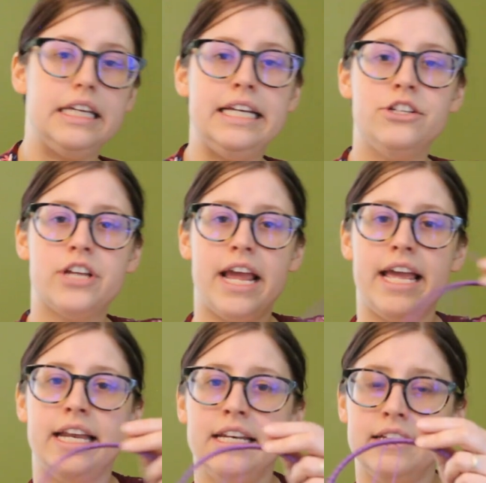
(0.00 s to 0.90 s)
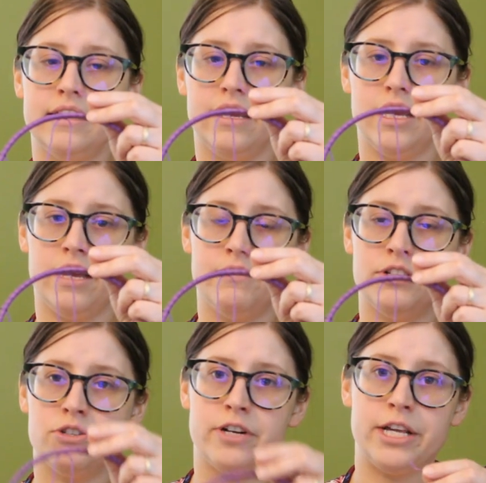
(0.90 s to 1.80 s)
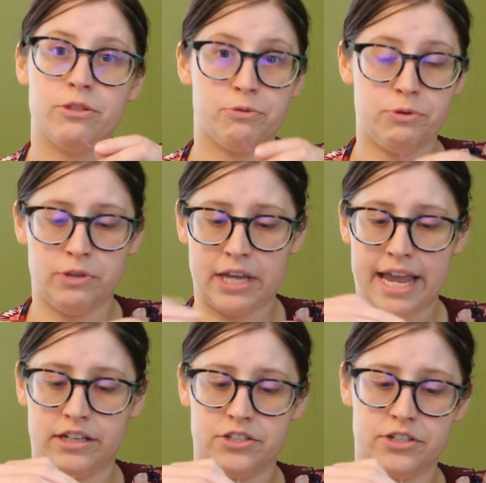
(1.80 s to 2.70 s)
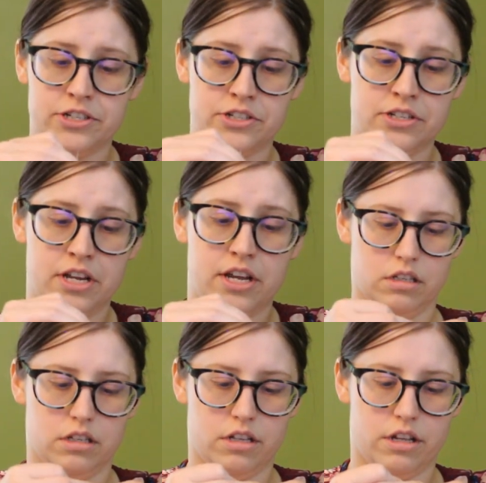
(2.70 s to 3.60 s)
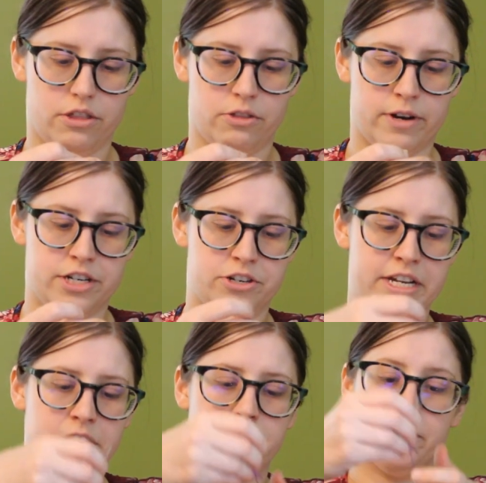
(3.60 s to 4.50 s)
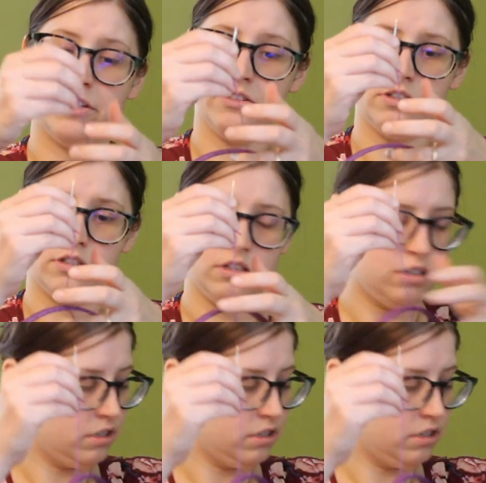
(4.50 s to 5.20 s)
each end of the string through the canisters. Thread your needle first,